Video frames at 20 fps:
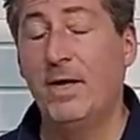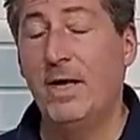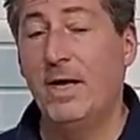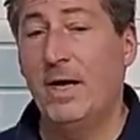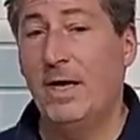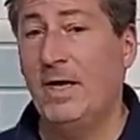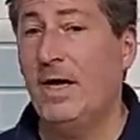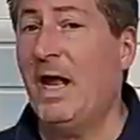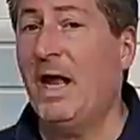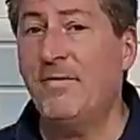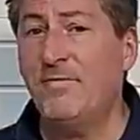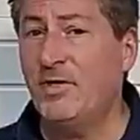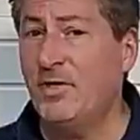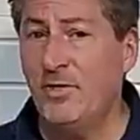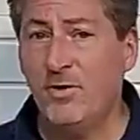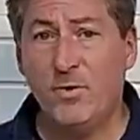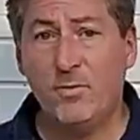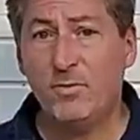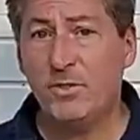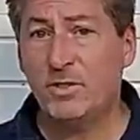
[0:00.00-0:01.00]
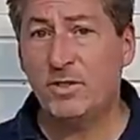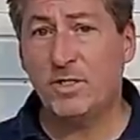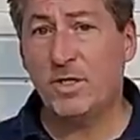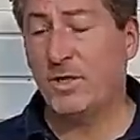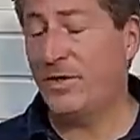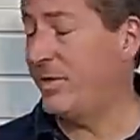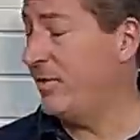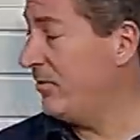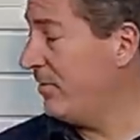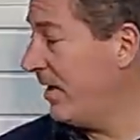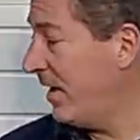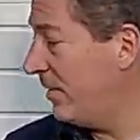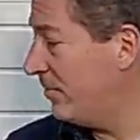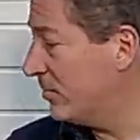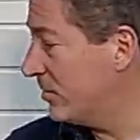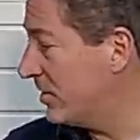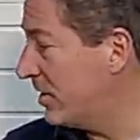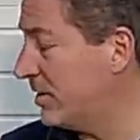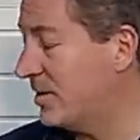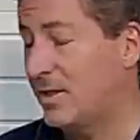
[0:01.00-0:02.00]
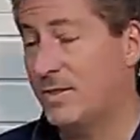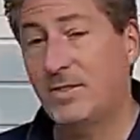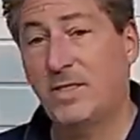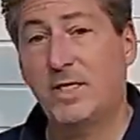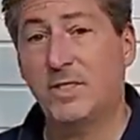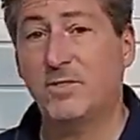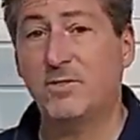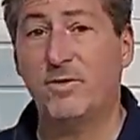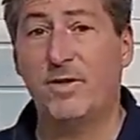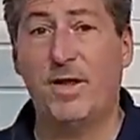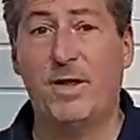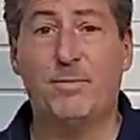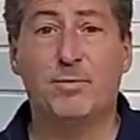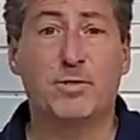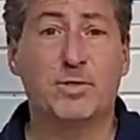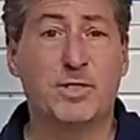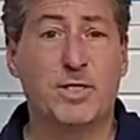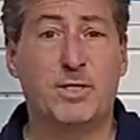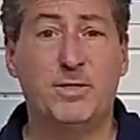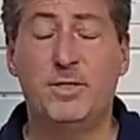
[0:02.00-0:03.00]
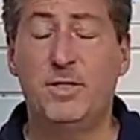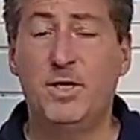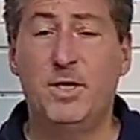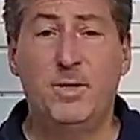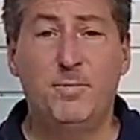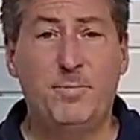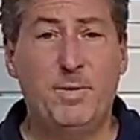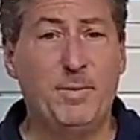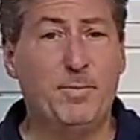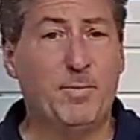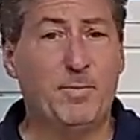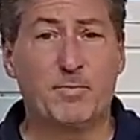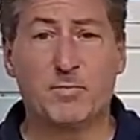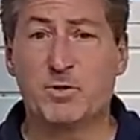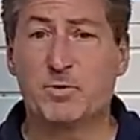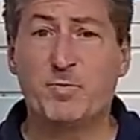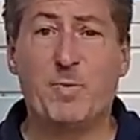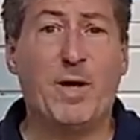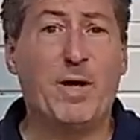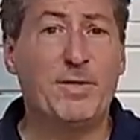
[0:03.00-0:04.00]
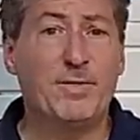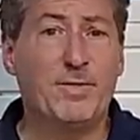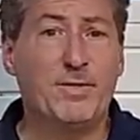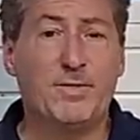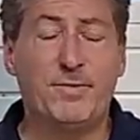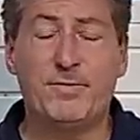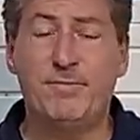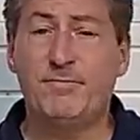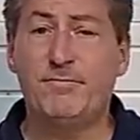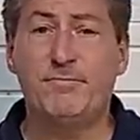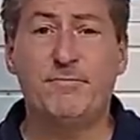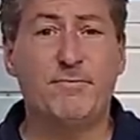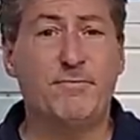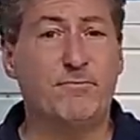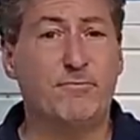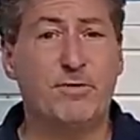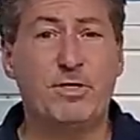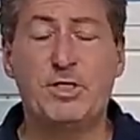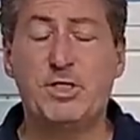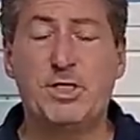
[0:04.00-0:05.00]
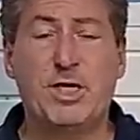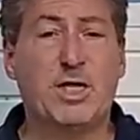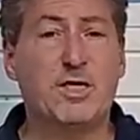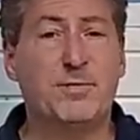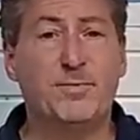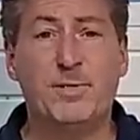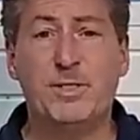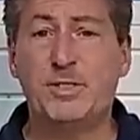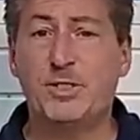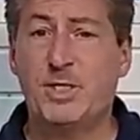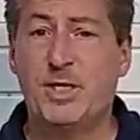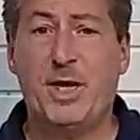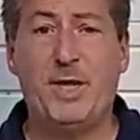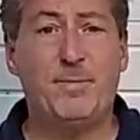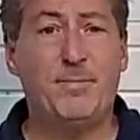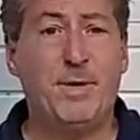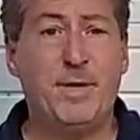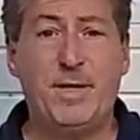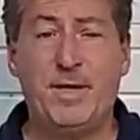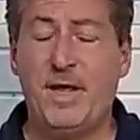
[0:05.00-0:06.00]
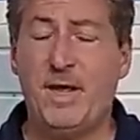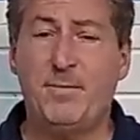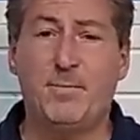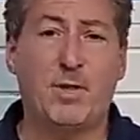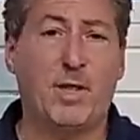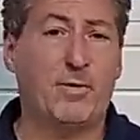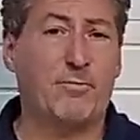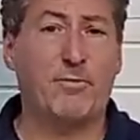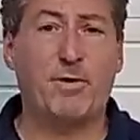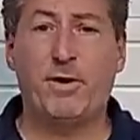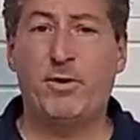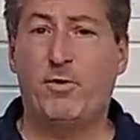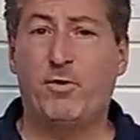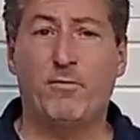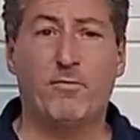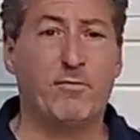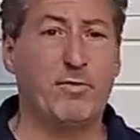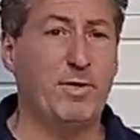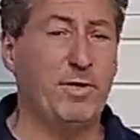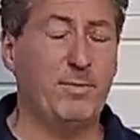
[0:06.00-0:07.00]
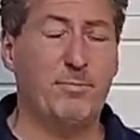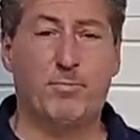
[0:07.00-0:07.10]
And I haven't noticed the thinner cables like the Tesla cables that people responded and reached out to me and said, hey, my cable, I ran over it and it